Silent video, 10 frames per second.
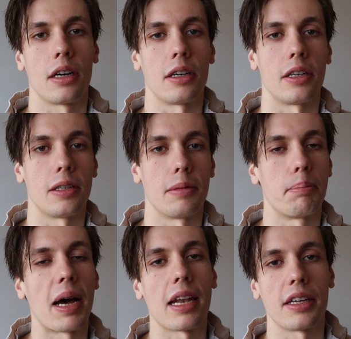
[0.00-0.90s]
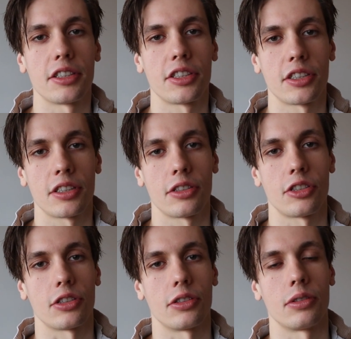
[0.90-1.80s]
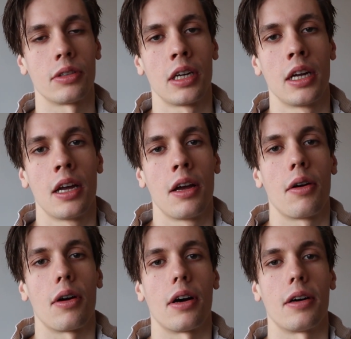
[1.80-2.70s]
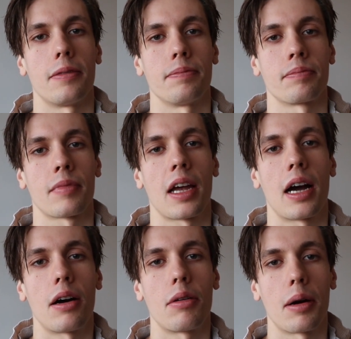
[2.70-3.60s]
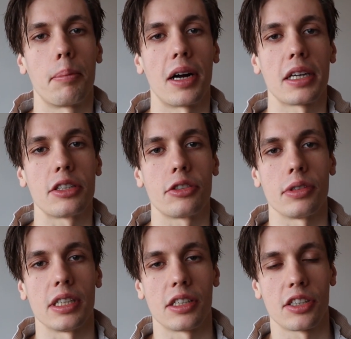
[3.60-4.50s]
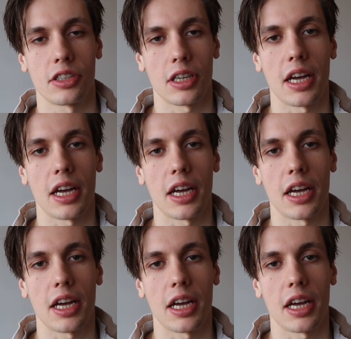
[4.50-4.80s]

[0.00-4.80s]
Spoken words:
balance. So how our body treats